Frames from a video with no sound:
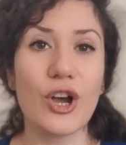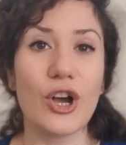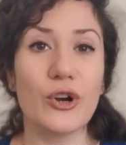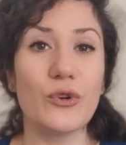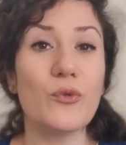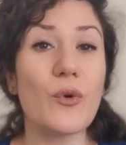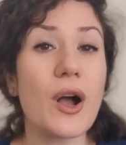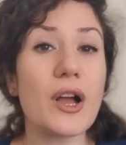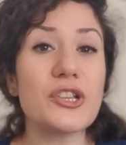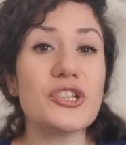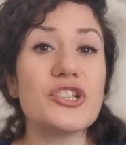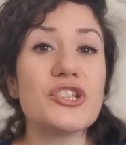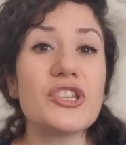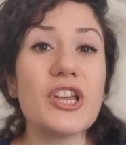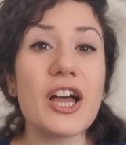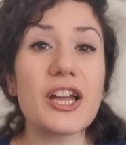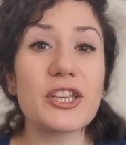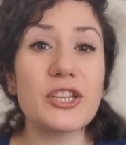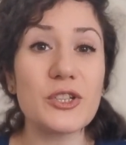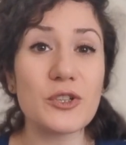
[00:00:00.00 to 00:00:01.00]
Watch
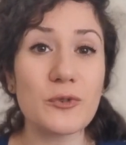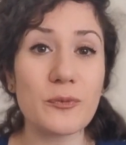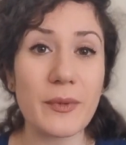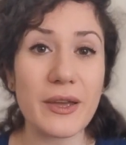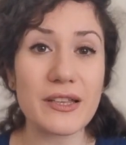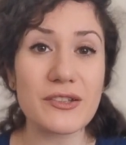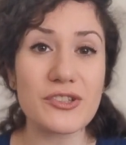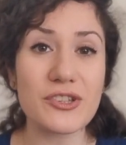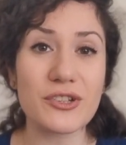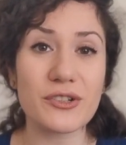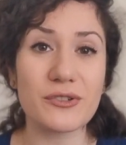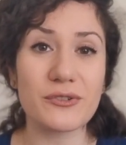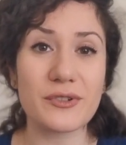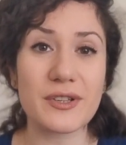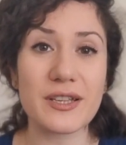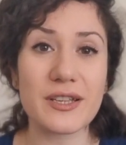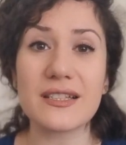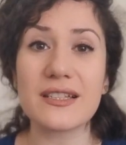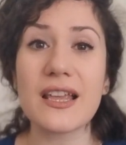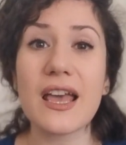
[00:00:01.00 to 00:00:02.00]

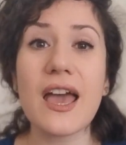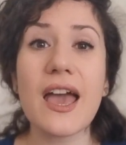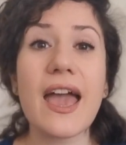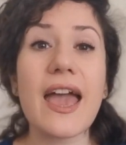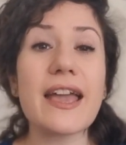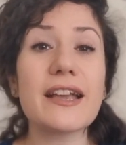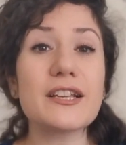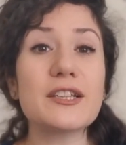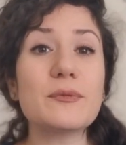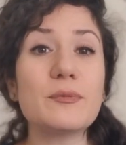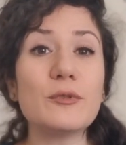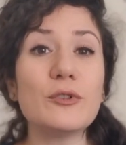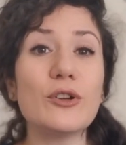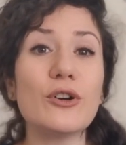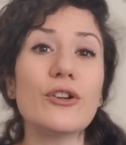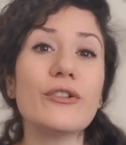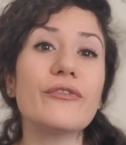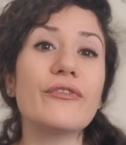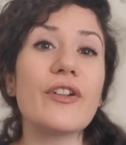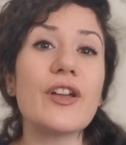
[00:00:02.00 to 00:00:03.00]
documentaries,
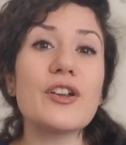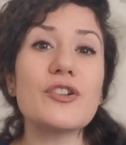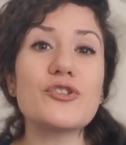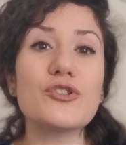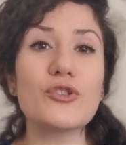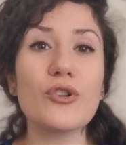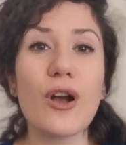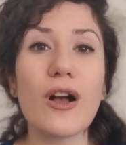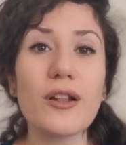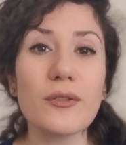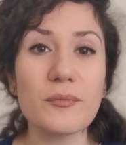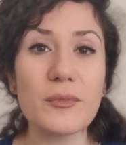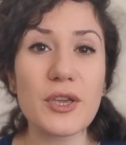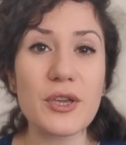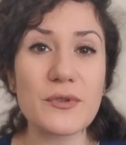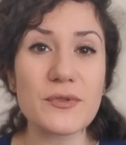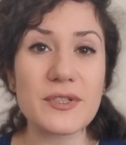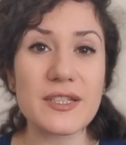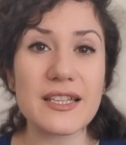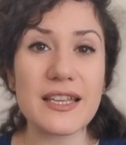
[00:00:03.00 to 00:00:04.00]
explore virtual
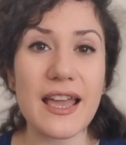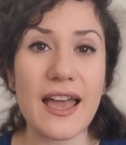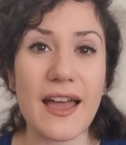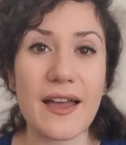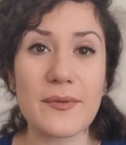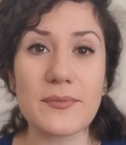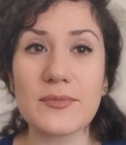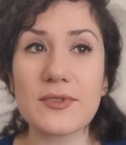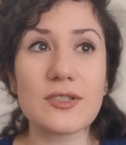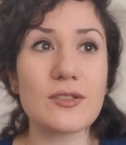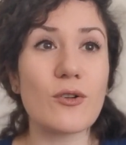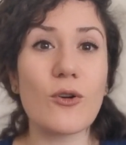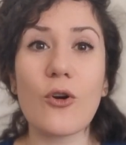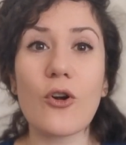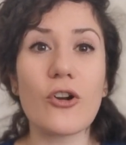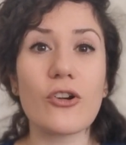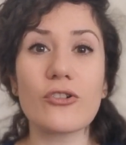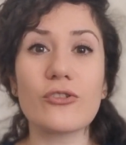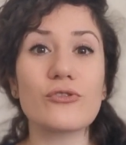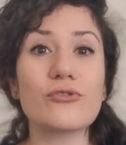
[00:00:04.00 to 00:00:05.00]
museums,
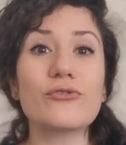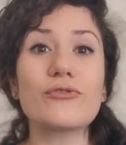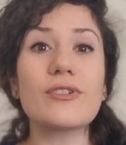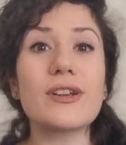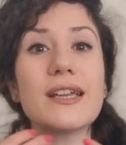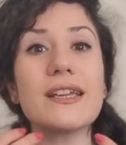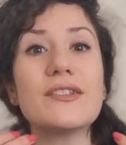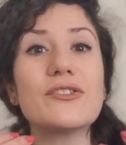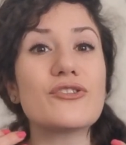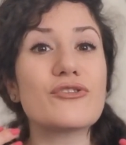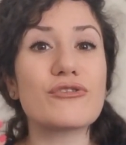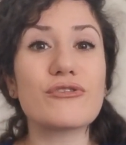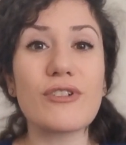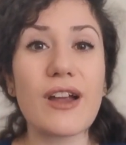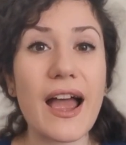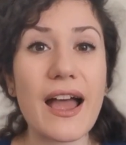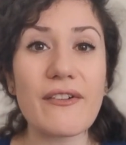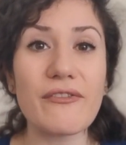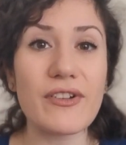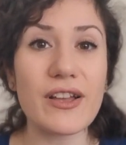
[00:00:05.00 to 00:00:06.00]
or read
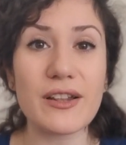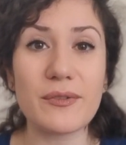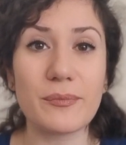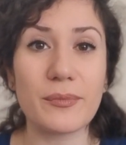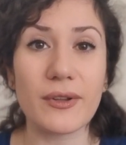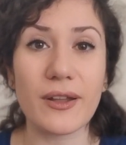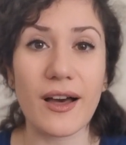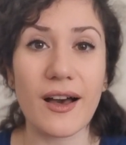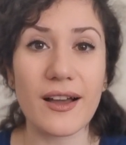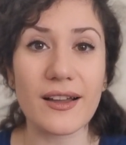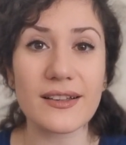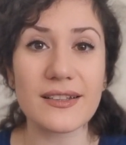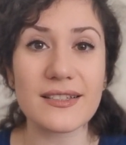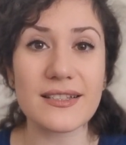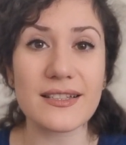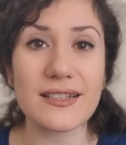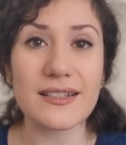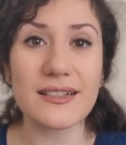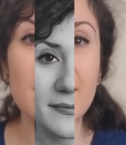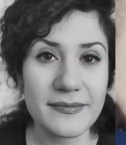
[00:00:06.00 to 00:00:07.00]
travel
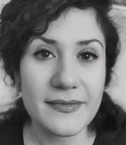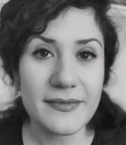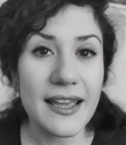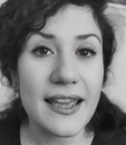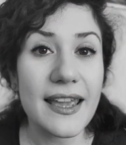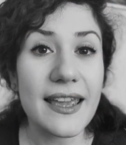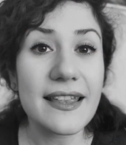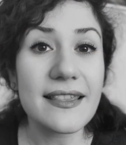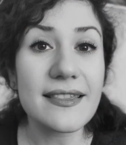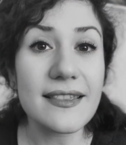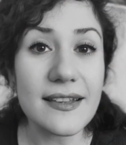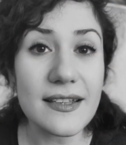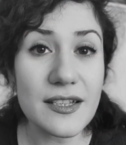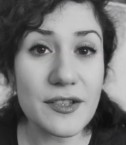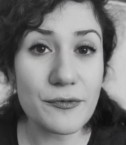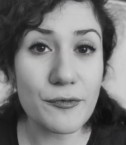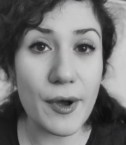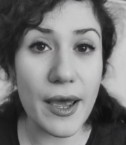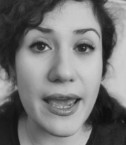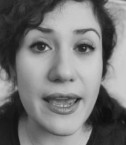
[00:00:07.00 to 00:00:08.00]
blogs. In
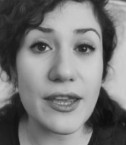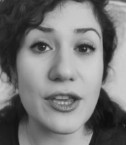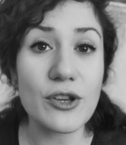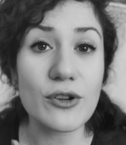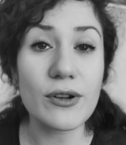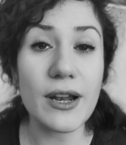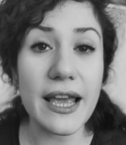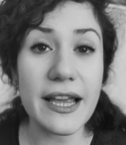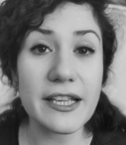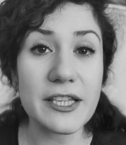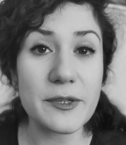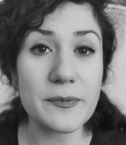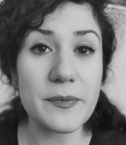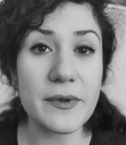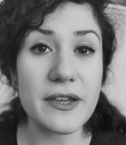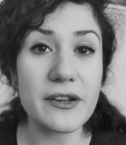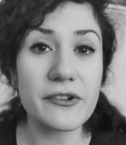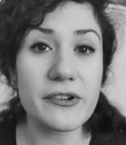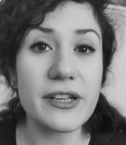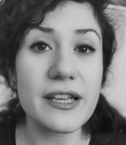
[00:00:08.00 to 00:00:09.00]
this way, you'll
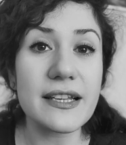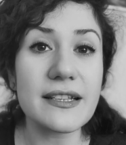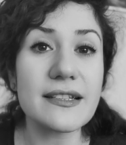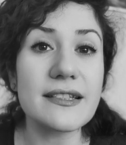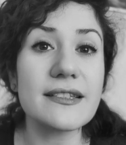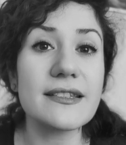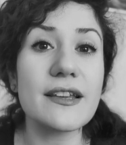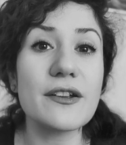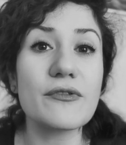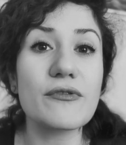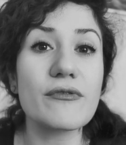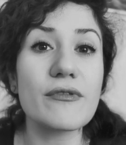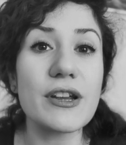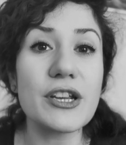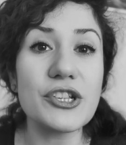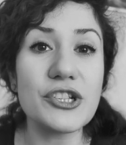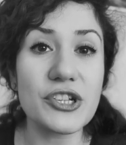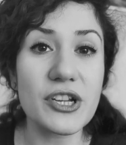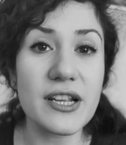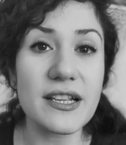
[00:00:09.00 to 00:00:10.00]
experience the
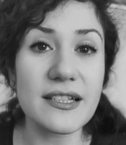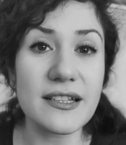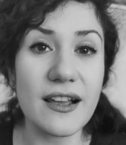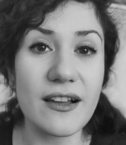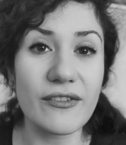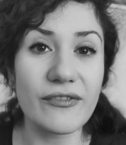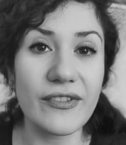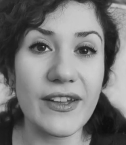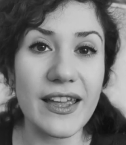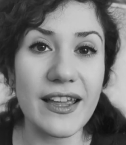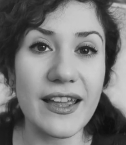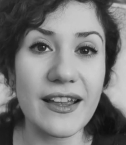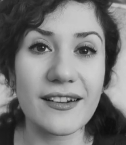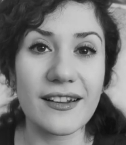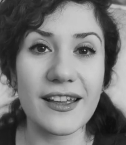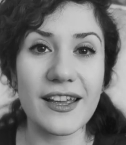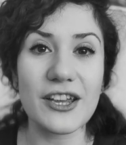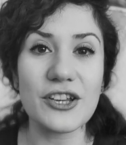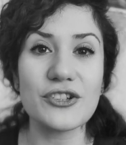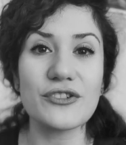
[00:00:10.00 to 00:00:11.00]
richness of
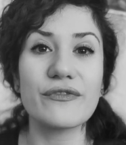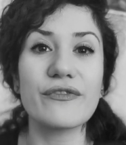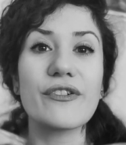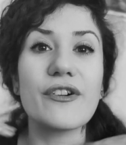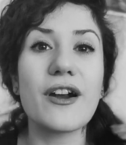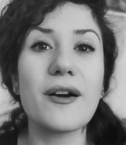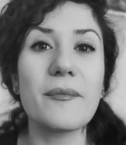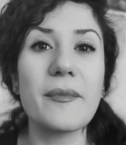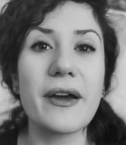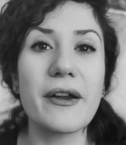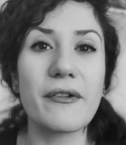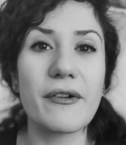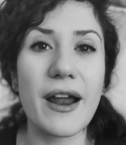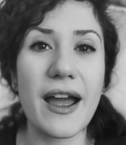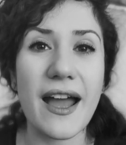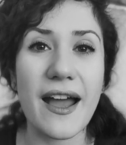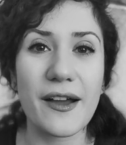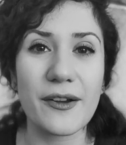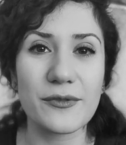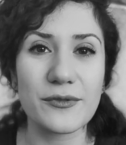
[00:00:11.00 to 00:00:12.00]
English from
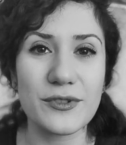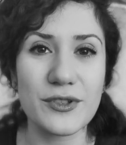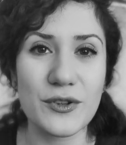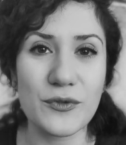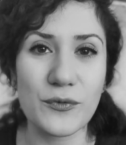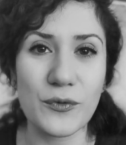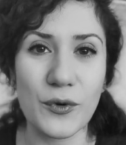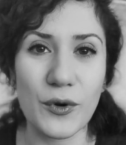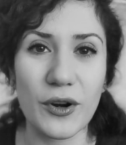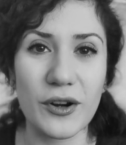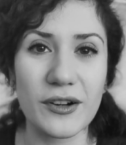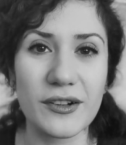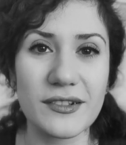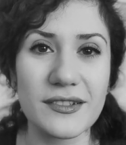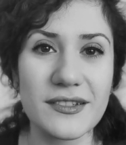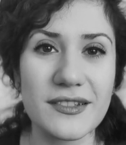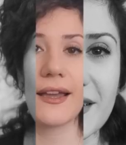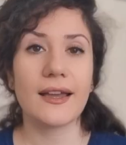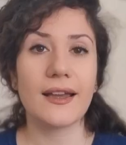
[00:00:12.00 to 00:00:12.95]
around the world.